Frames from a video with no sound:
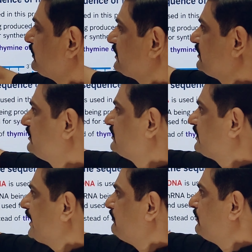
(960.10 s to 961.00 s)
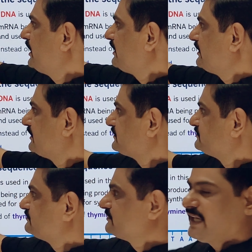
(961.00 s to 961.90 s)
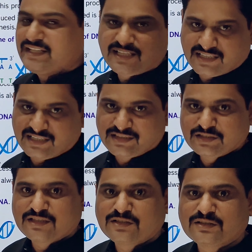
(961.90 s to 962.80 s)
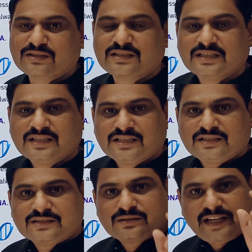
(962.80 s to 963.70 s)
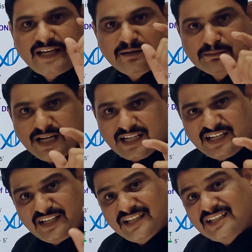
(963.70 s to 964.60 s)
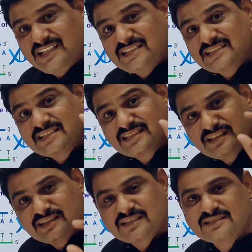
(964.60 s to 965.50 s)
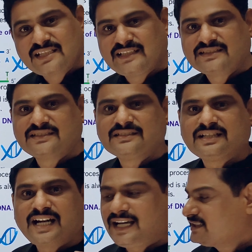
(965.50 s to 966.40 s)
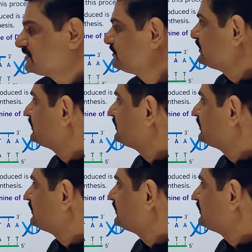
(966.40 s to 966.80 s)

are making here? mRNA. Any RNA you can talk. So mRNA is synthesized as